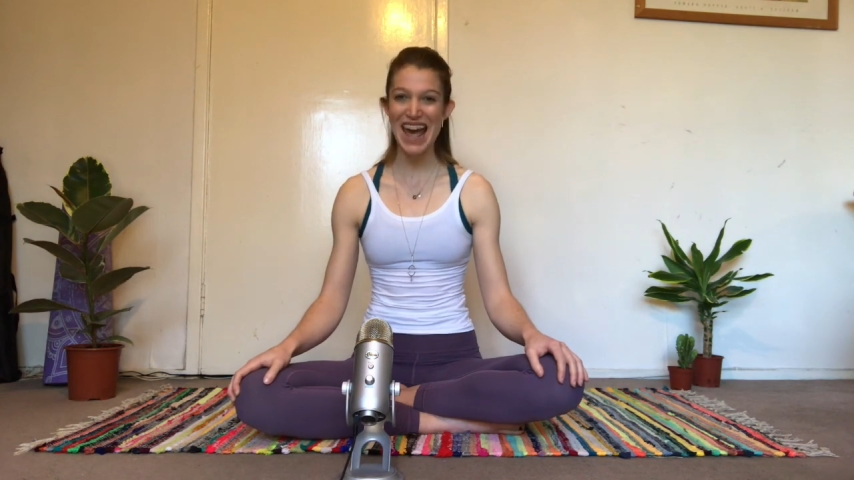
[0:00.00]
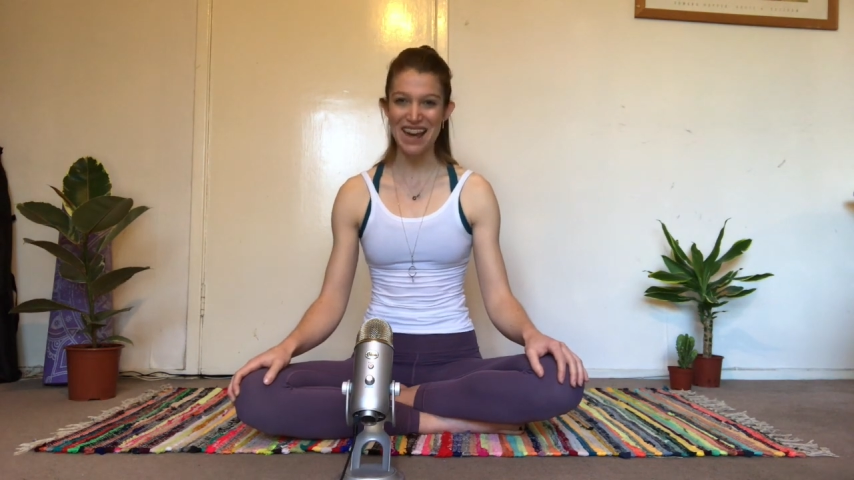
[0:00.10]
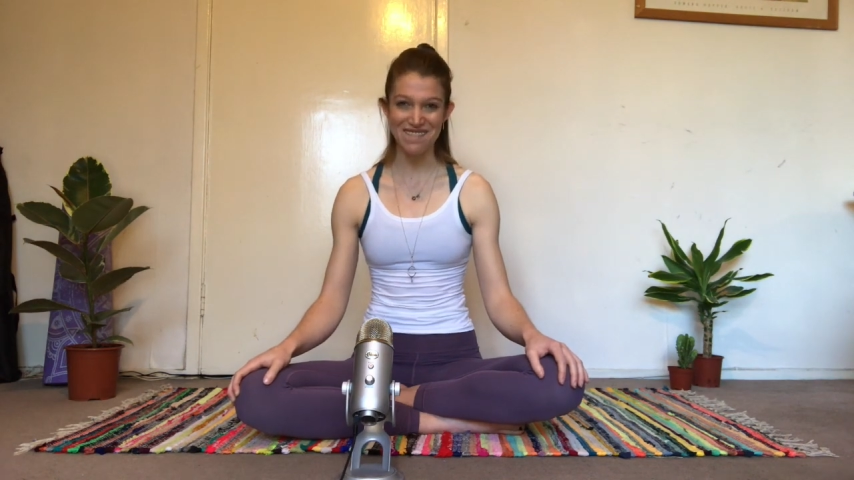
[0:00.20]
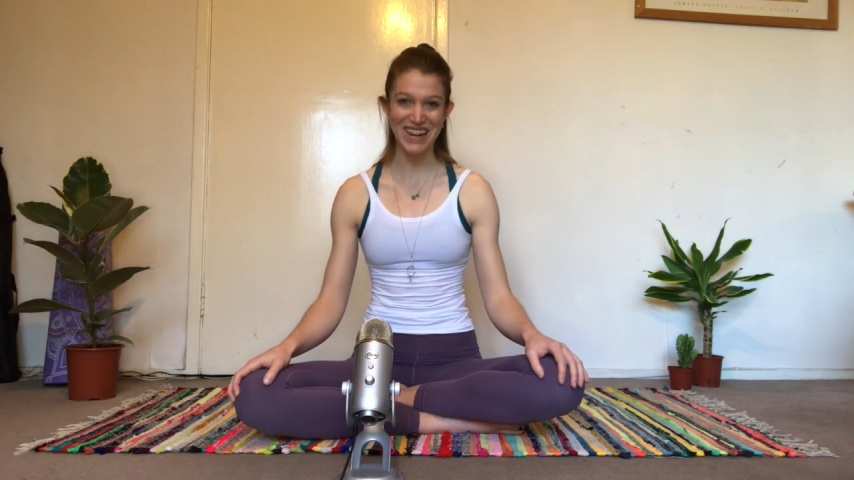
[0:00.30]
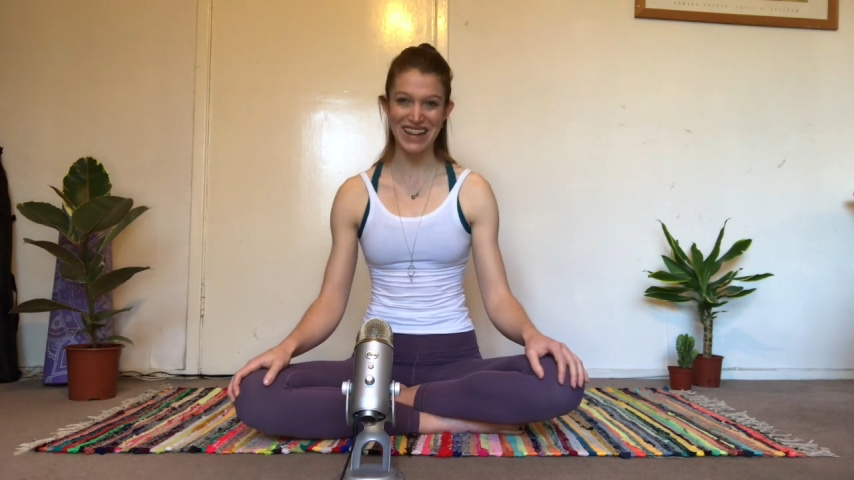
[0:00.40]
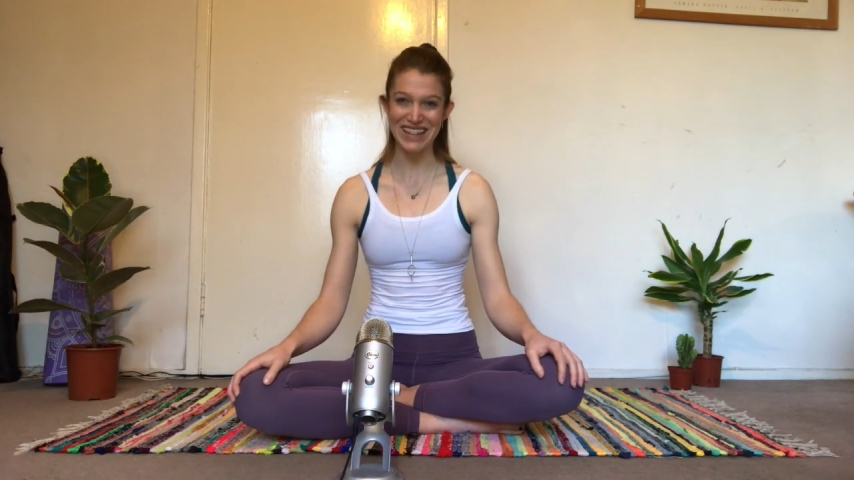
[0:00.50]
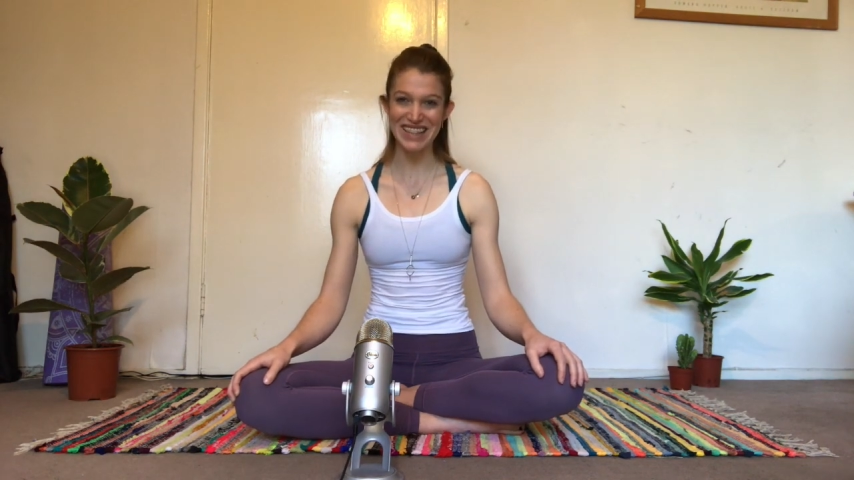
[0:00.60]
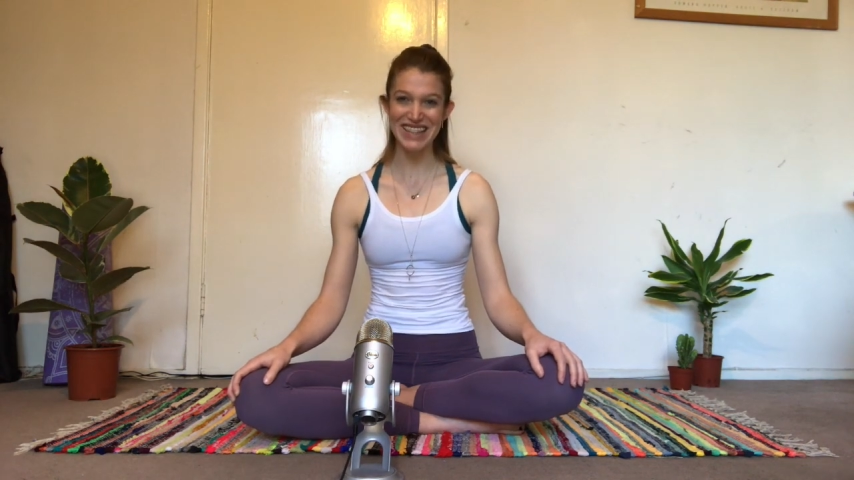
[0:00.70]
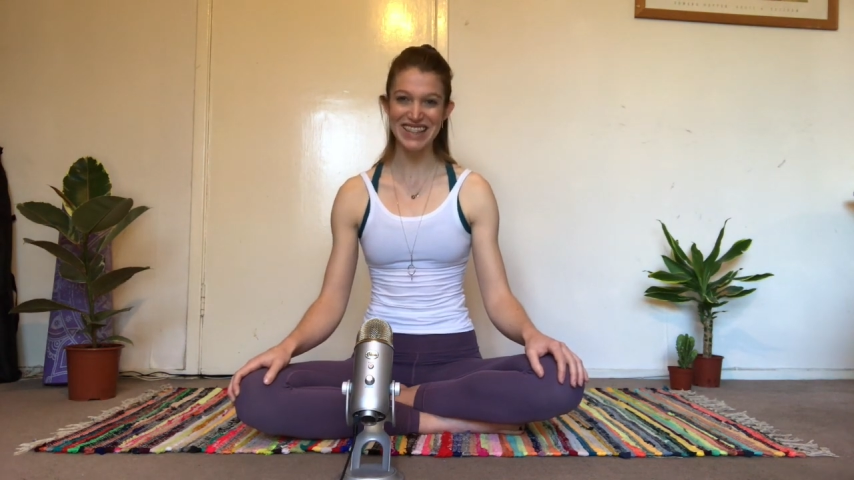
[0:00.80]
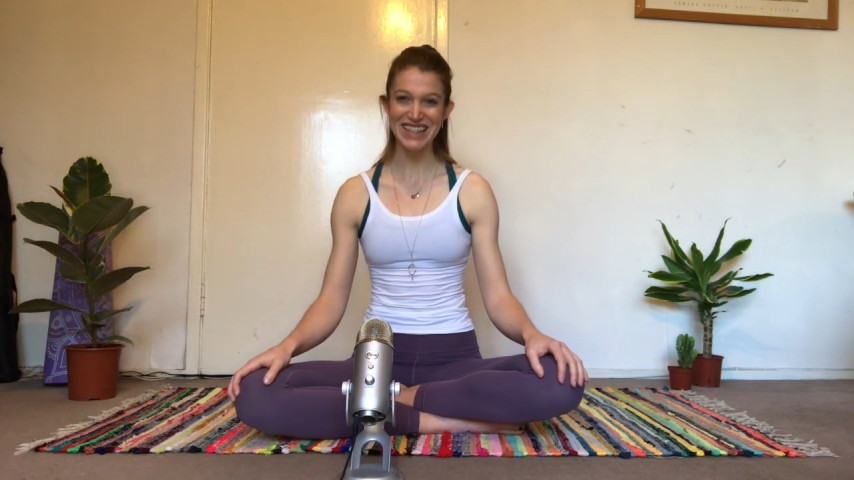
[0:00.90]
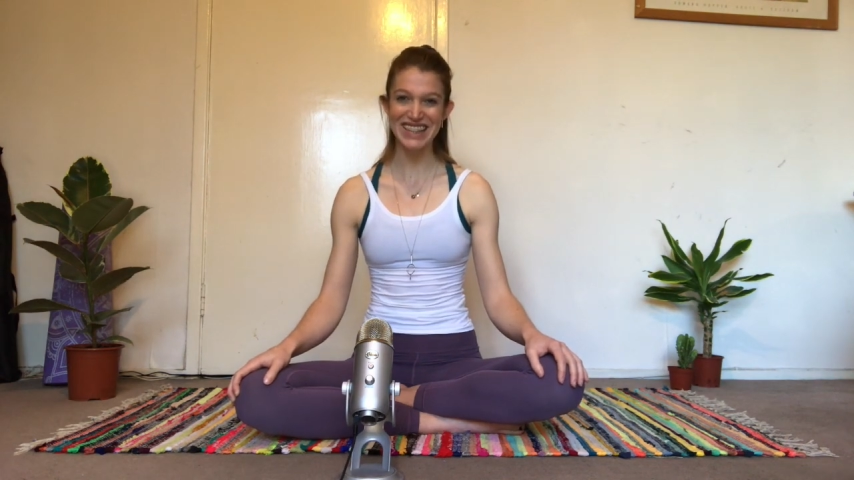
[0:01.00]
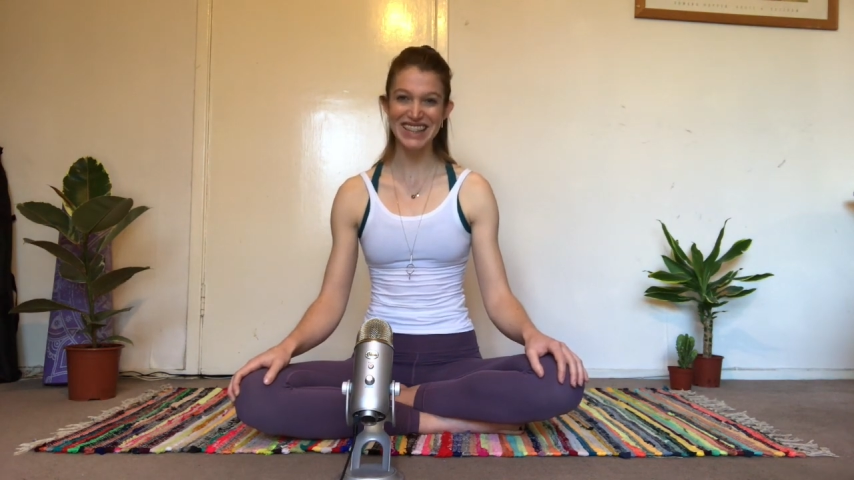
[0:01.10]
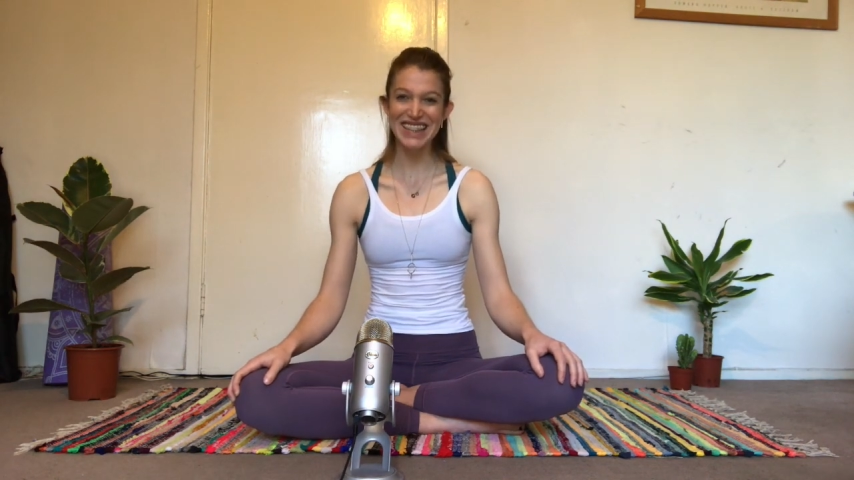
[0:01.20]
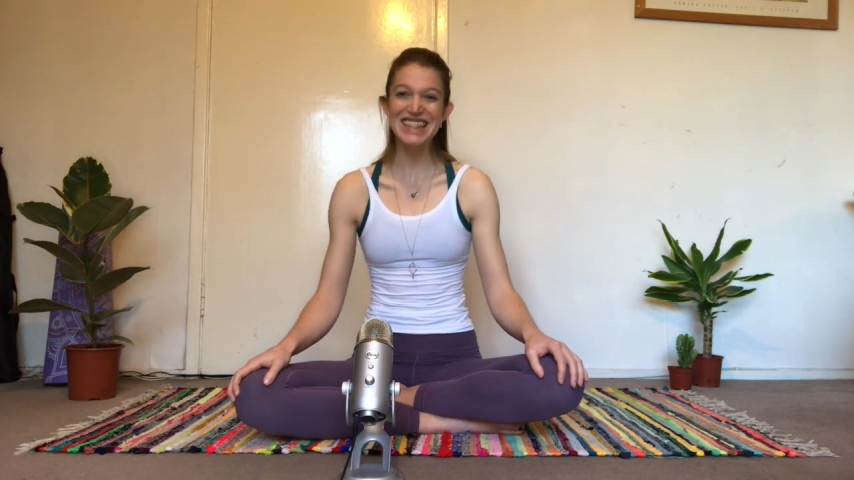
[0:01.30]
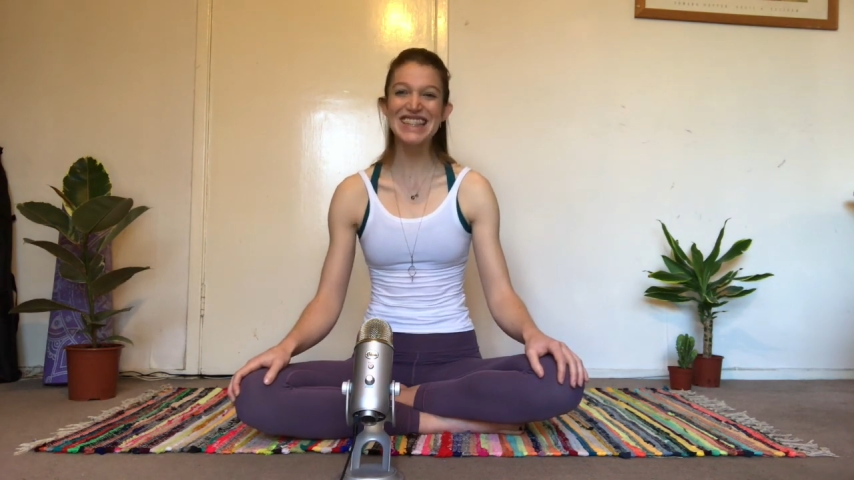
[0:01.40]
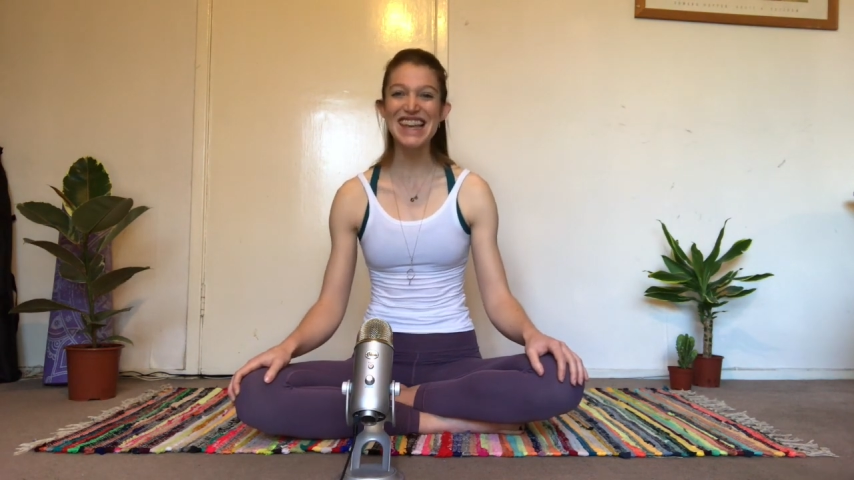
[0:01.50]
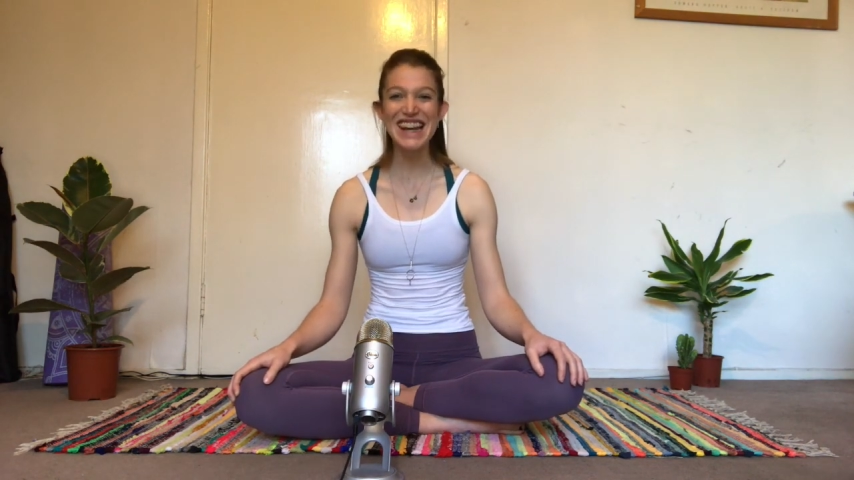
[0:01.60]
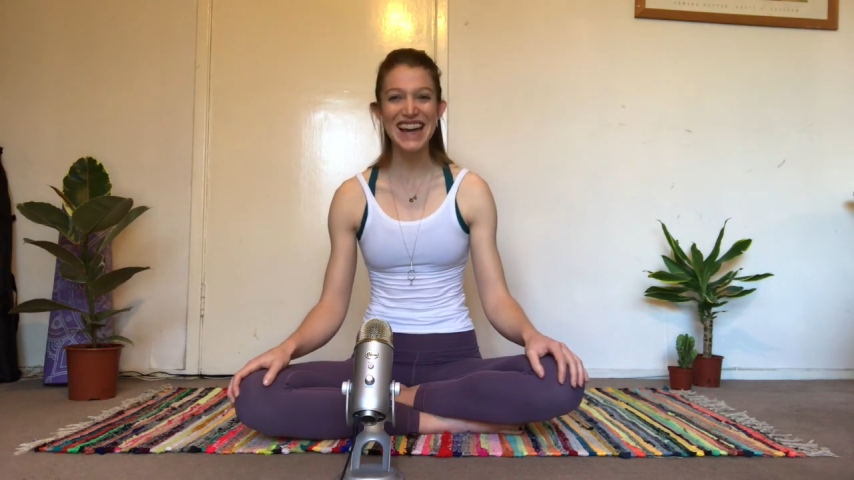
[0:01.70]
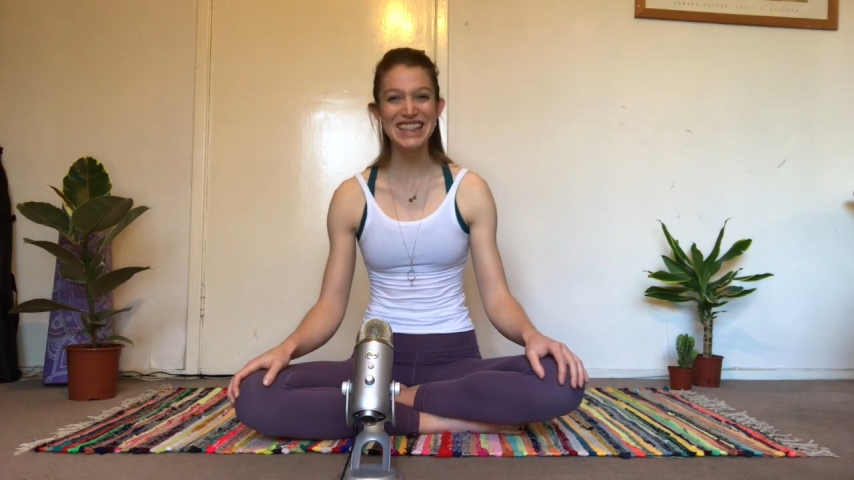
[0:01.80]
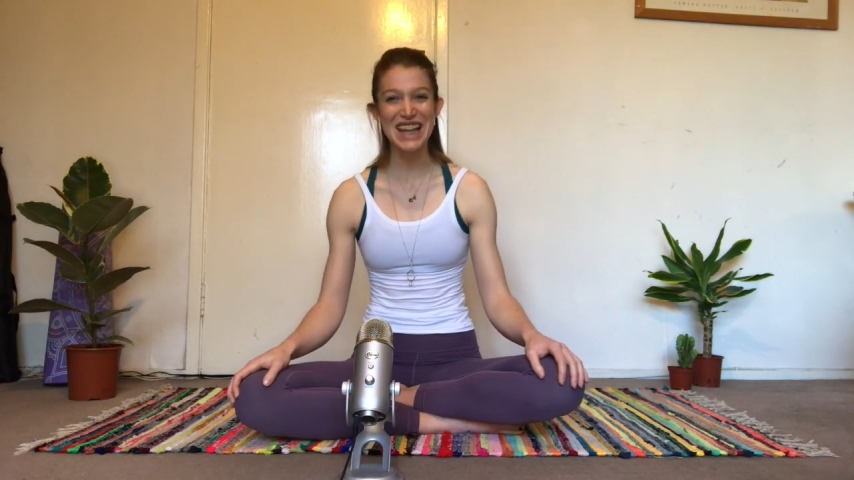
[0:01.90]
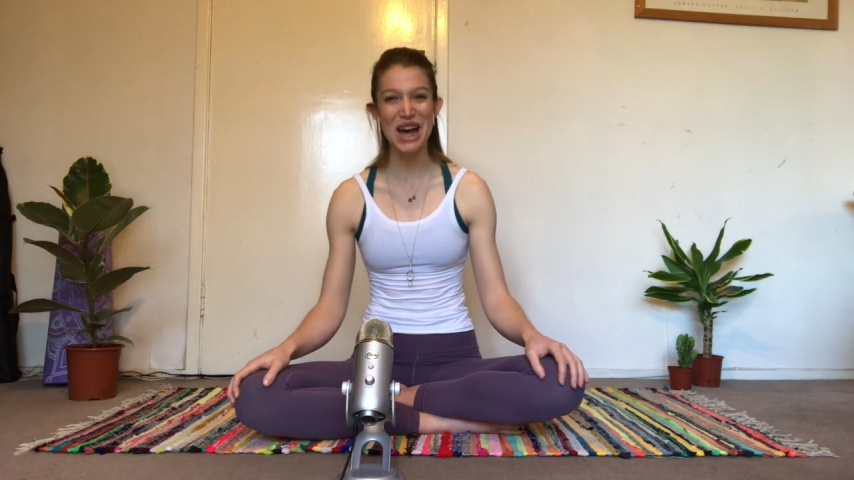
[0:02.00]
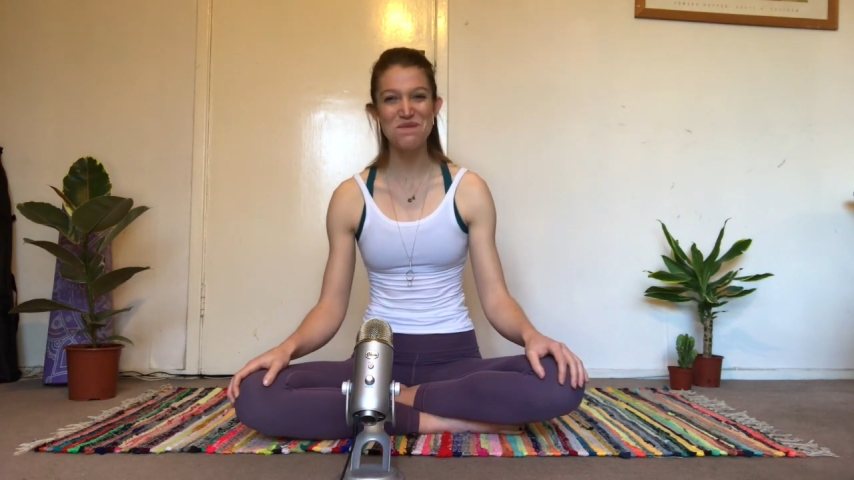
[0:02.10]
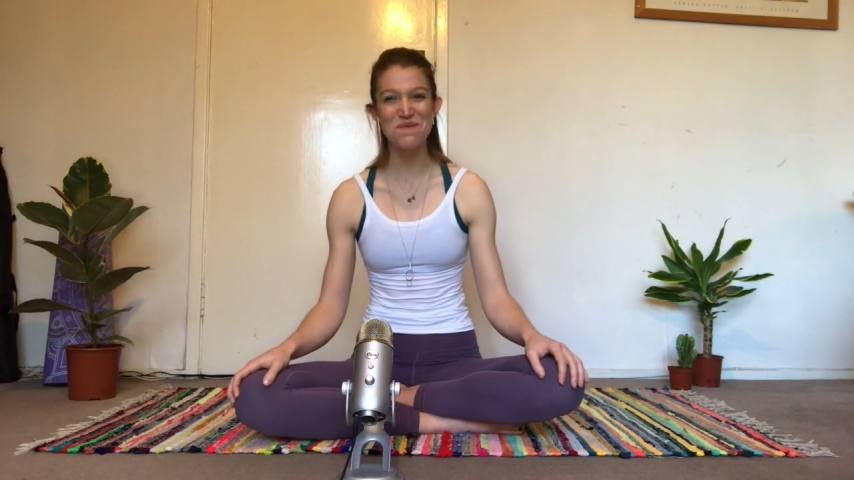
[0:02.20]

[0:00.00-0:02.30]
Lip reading: effortless. See you next time.